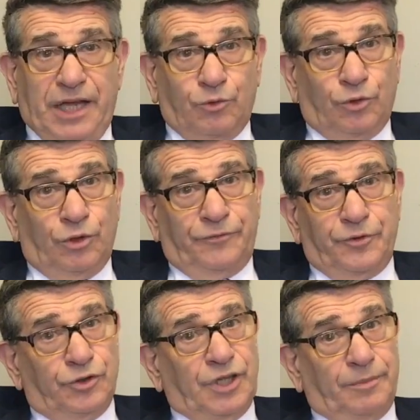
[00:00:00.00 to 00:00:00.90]
payroll
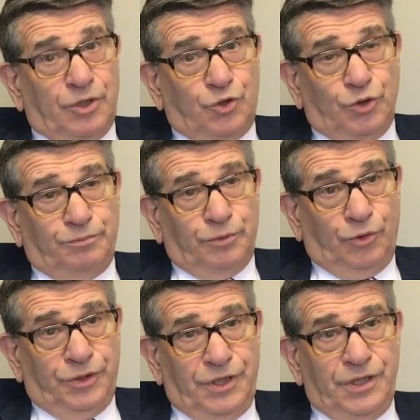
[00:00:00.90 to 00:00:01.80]
for a W-2
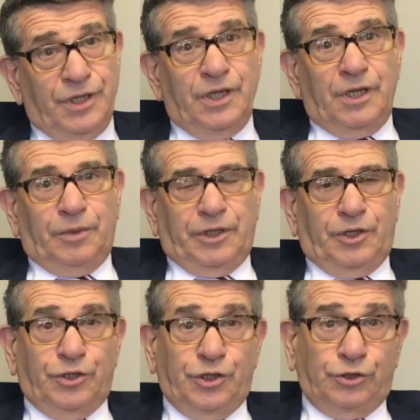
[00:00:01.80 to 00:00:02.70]
employee, but
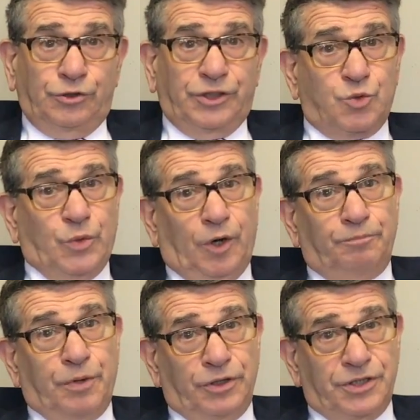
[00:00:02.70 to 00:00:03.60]
it could include as
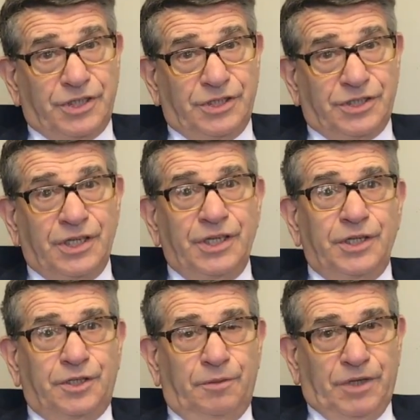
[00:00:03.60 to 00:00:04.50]
well bonuses,
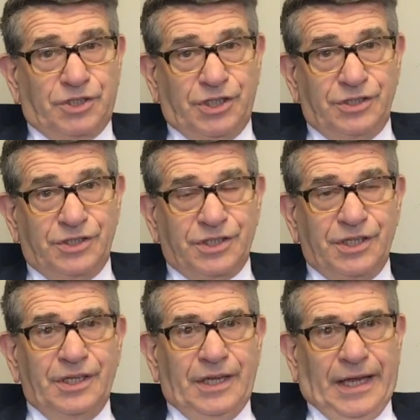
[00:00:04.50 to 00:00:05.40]
commissions,
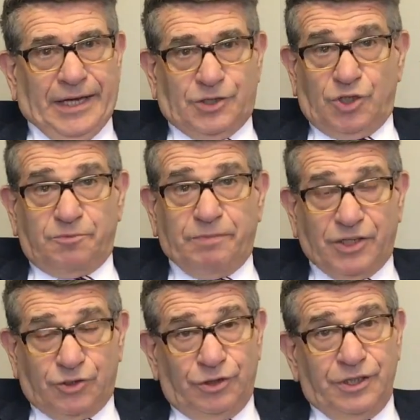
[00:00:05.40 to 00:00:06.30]
extra
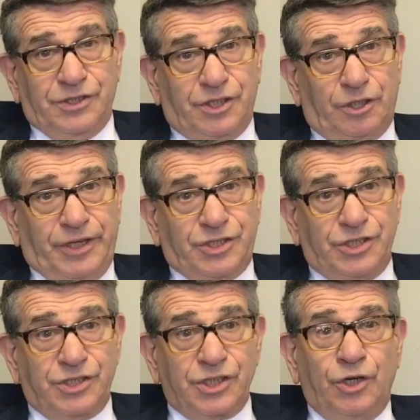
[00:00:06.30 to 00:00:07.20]
special
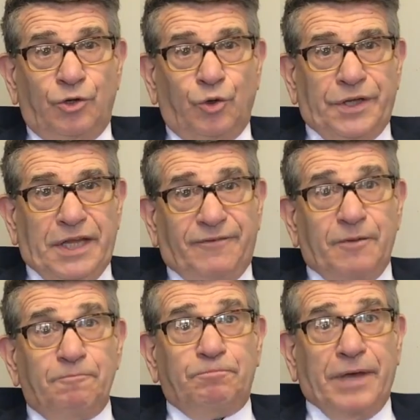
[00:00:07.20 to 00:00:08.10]
considerations, or
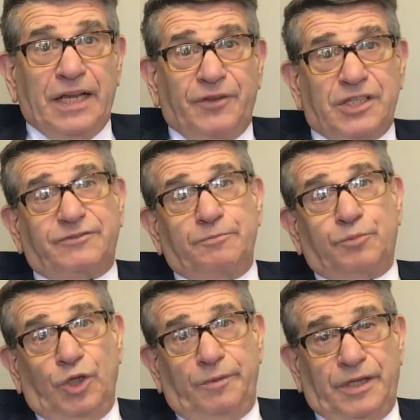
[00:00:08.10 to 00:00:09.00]
even benefits of
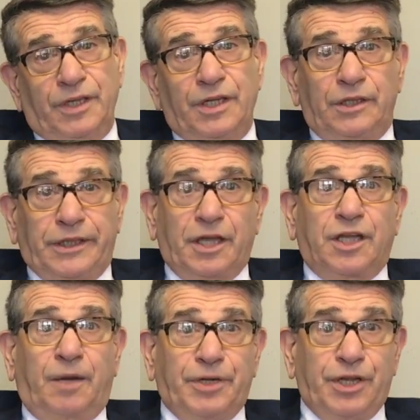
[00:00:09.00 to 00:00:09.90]
employment like a
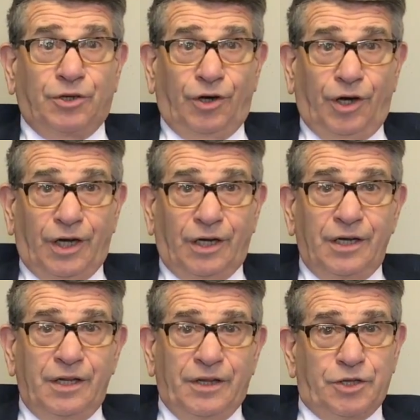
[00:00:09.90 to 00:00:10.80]
company car
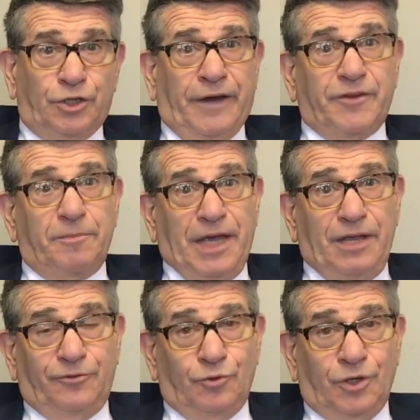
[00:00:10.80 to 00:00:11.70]
that you don't have to
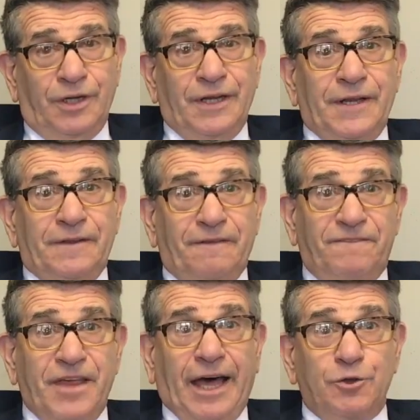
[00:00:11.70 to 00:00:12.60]
pay for. The
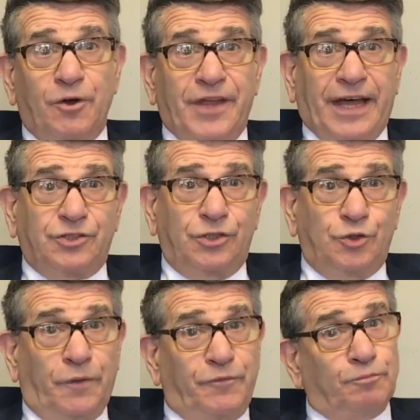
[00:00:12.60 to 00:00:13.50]
value of that to
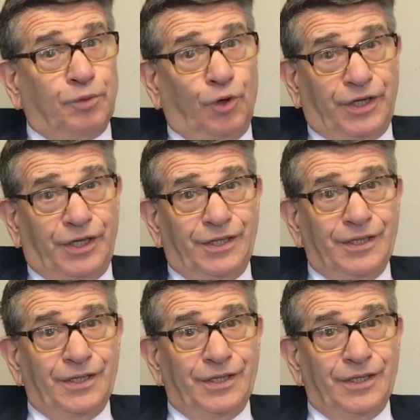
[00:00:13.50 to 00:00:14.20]
you if you bought it